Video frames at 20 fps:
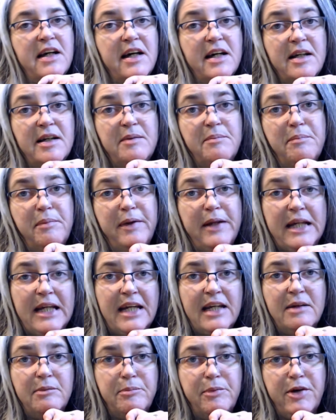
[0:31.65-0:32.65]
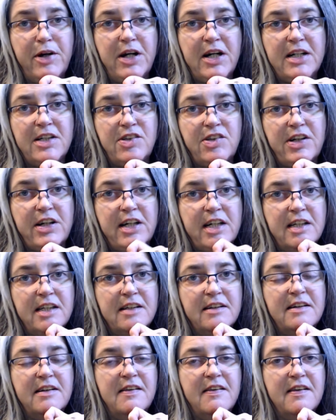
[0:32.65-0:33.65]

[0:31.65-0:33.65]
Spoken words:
unplanned project,